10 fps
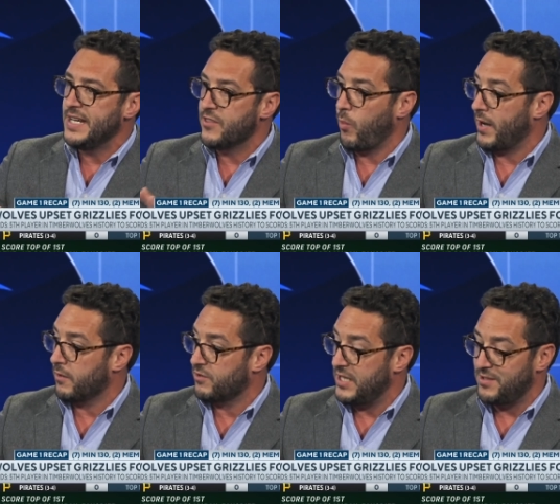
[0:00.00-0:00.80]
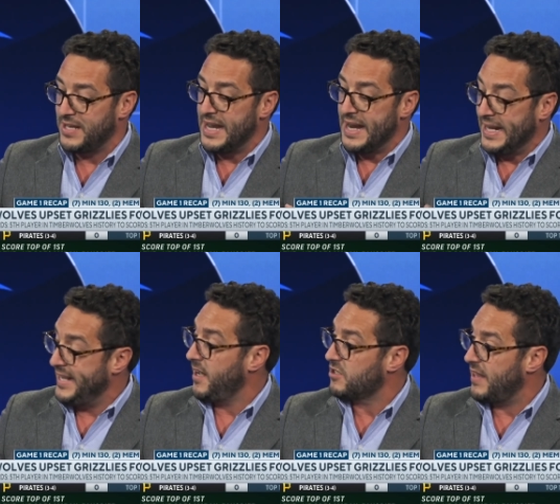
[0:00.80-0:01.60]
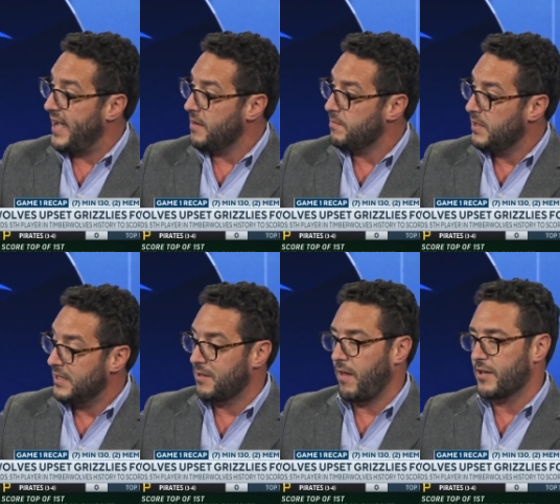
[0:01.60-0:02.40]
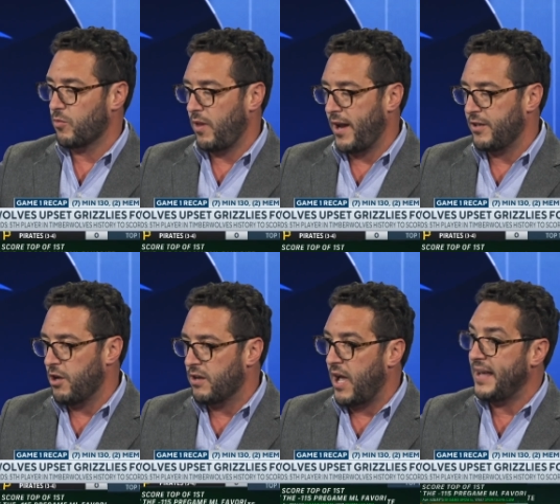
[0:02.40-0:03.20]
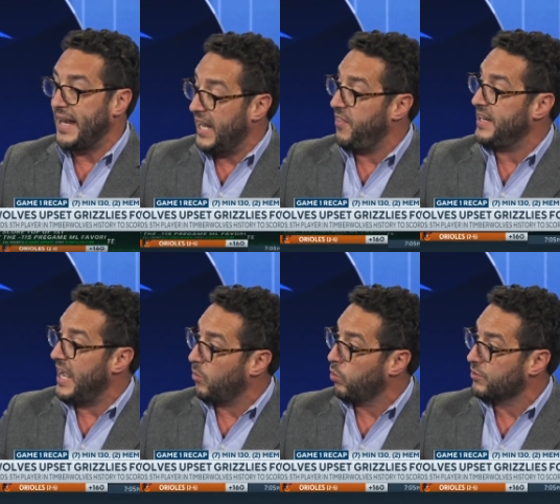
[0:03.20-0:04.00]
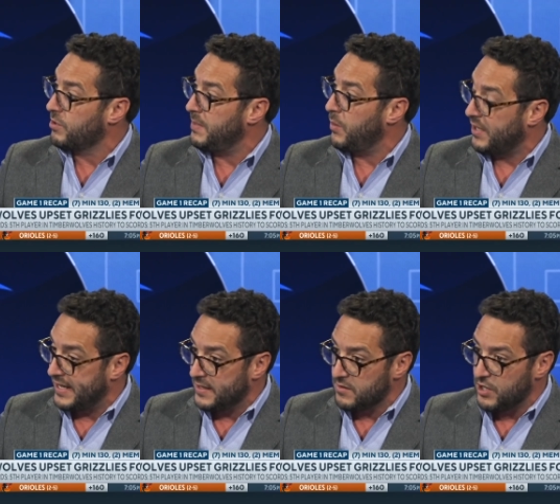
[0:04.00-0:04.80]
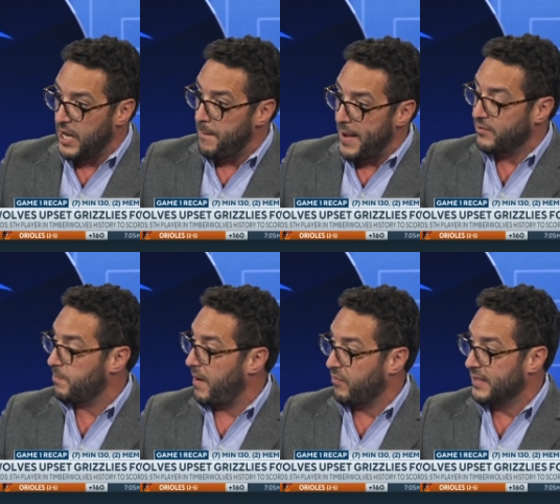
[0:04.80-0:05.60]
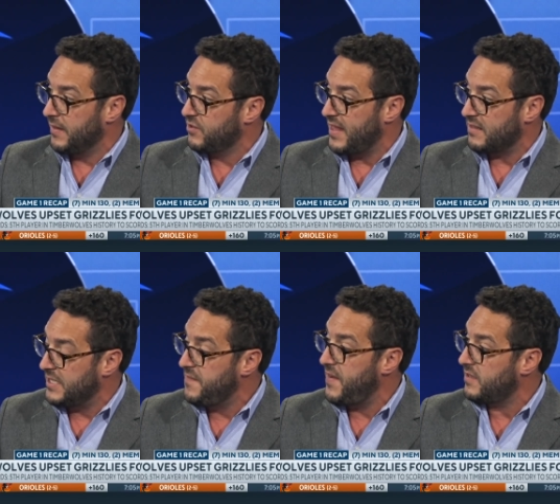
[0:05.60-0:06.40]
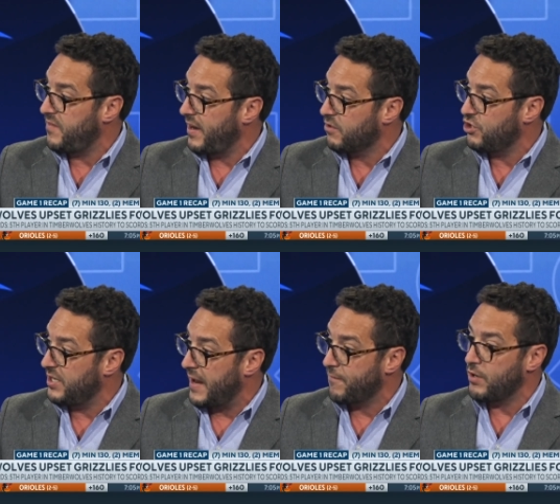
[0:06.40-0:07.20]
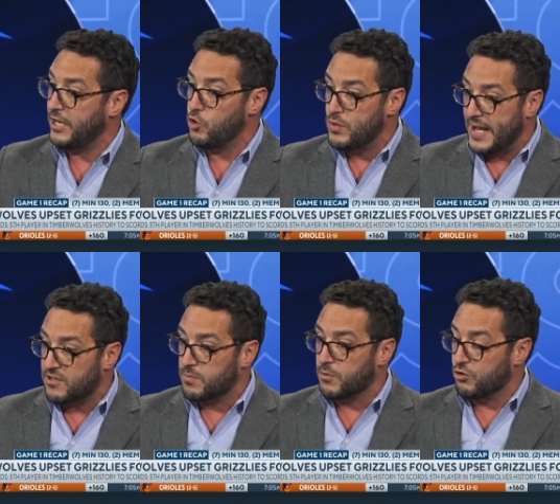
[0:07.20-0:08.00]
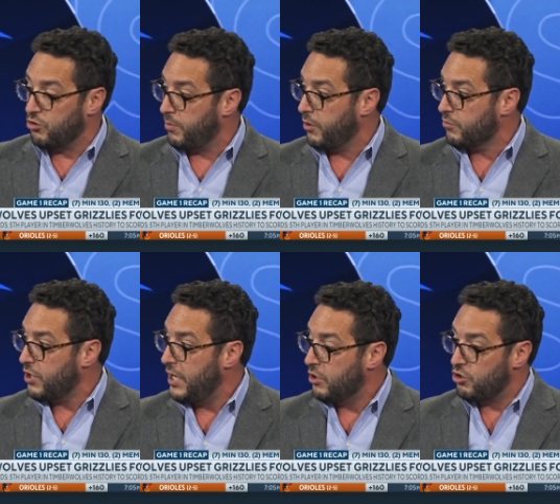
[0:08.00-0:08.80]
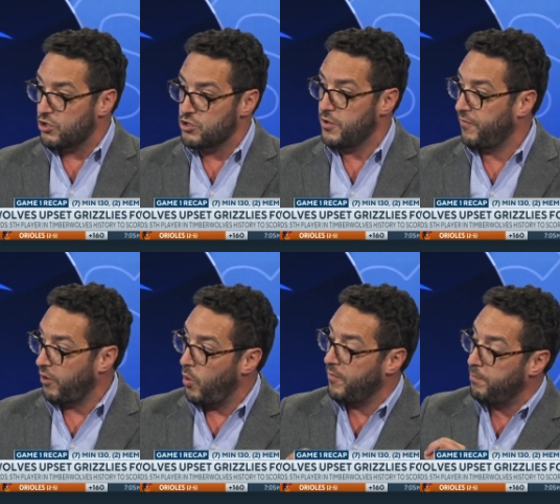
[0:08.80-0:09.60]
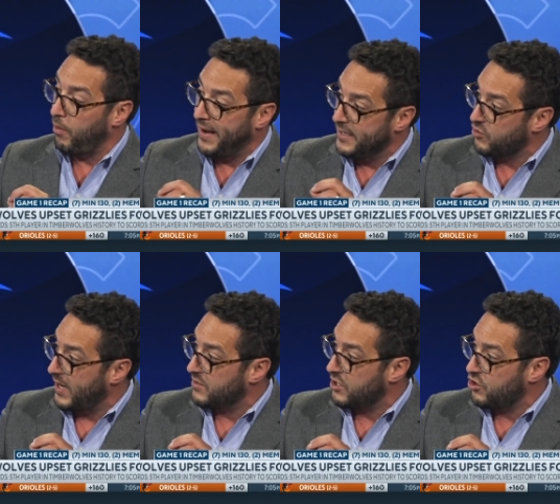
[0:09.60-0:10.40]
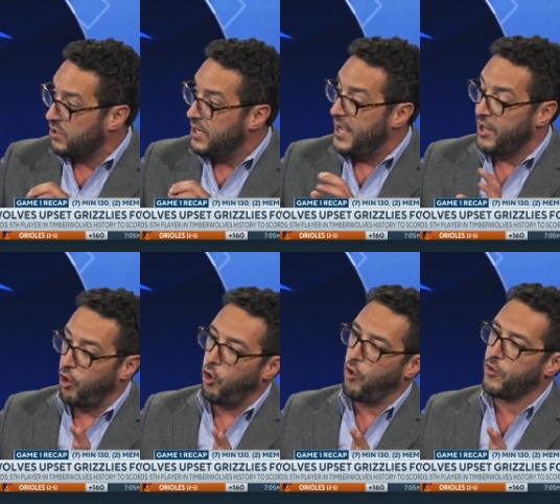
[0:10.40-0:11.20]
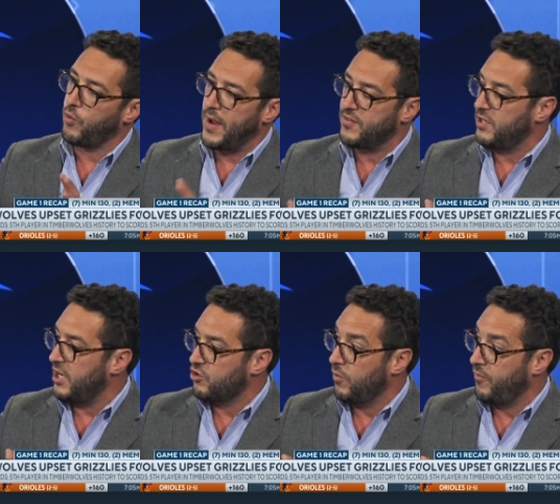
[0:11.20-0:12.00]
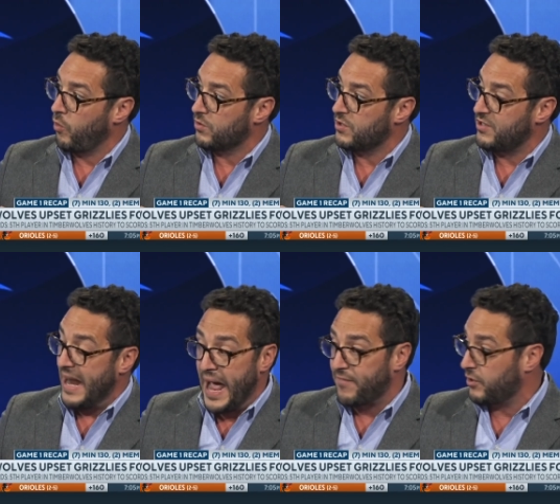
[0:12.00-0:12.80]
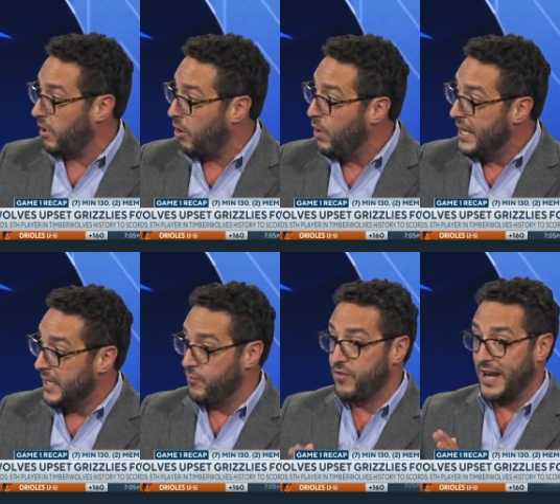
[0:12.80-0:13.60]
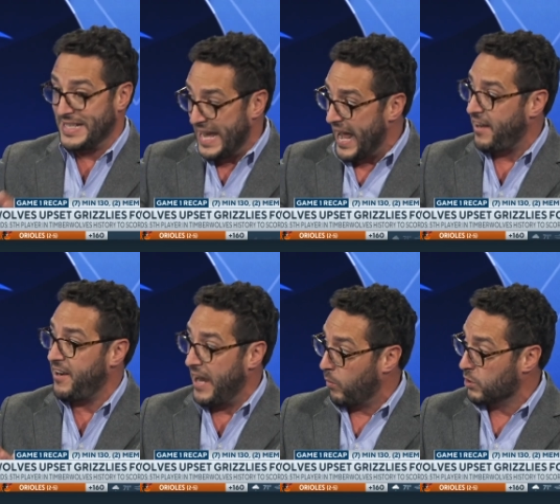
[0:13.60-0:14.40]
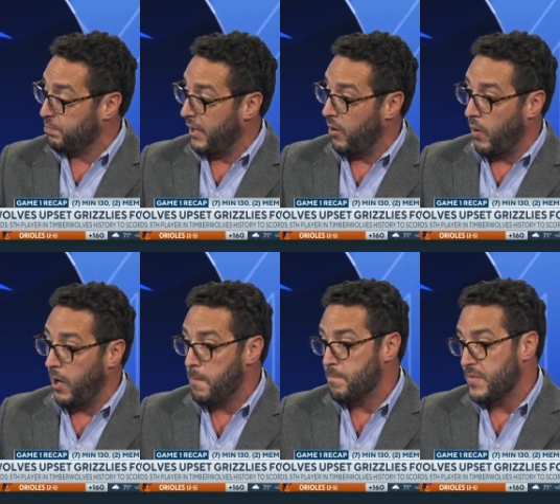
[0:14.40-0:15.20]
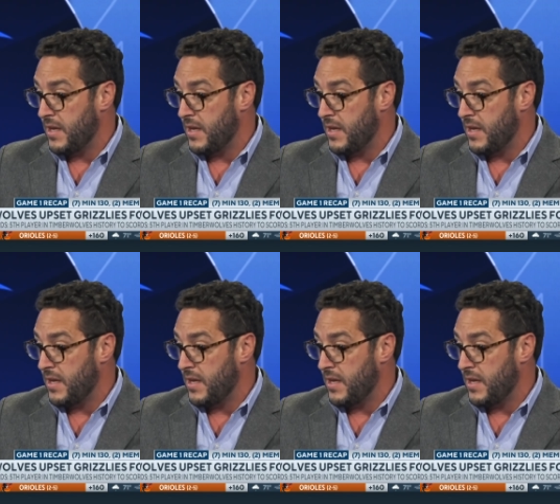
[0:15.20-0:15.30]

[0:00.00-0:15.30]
in the regular season. He does that. It's a lot to rely on a young guy. Anthony Edwards can be what he is. Patrick Beverley gives you that defensive energy and effort, and you get some contributors just in the flow of playing in transition and all the gravitational forces that have to go if you've got a Cat and an Edwards playing well.